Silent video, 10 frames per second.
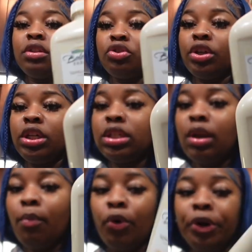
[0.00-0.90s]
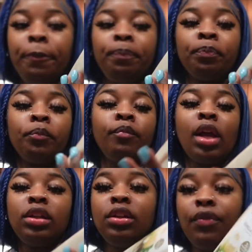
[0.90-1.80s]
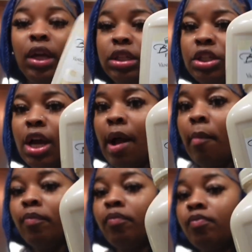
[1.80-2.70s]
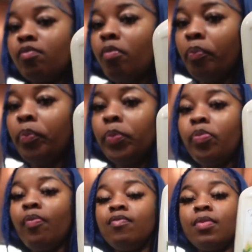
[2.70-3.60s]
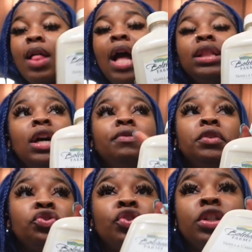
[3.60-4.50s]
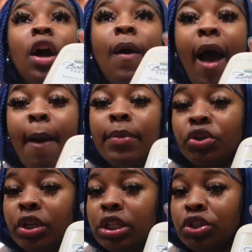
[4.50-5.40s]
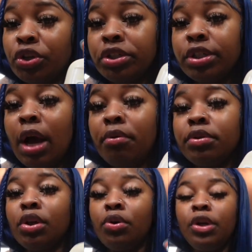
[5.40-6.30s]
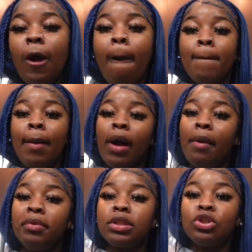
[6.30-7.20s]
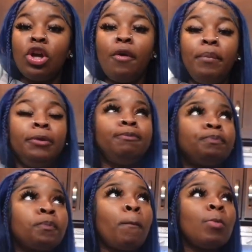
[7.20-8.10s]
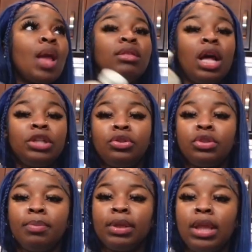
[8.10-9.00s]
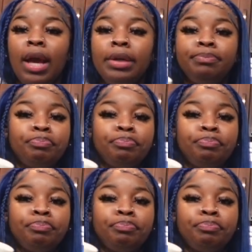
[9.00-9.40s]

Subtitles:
to drink this in the morning. The vanilla chai. I love this drink, y'all. I've been drinking this drink since I was so young. My mom used to tell me, like, she used to be like,